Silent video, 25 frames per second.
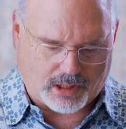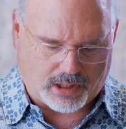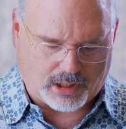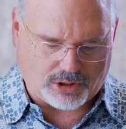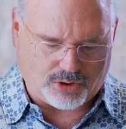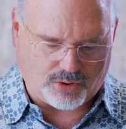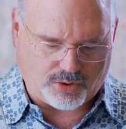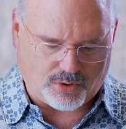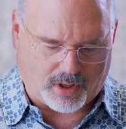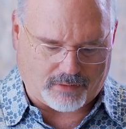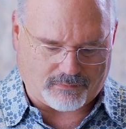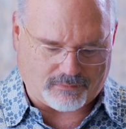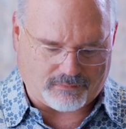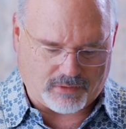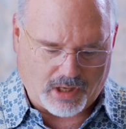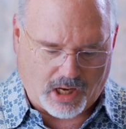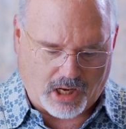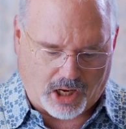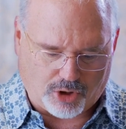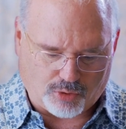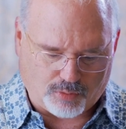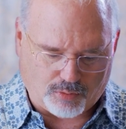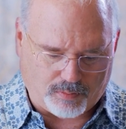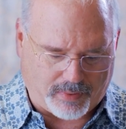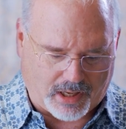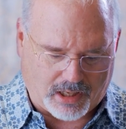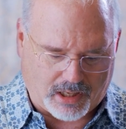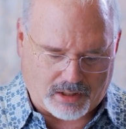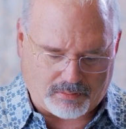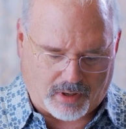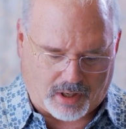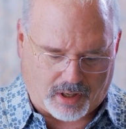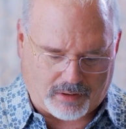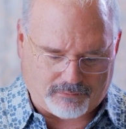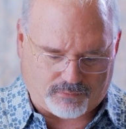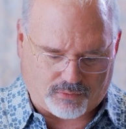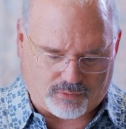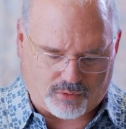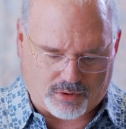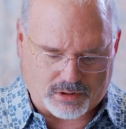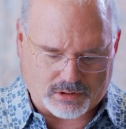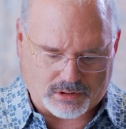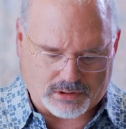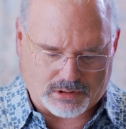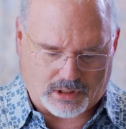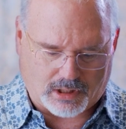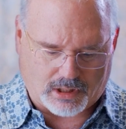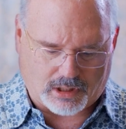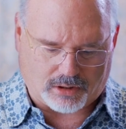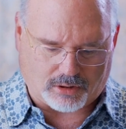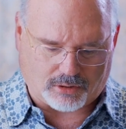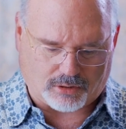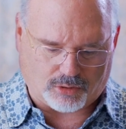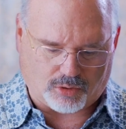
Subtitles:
and you have not obeyed my voice, saith the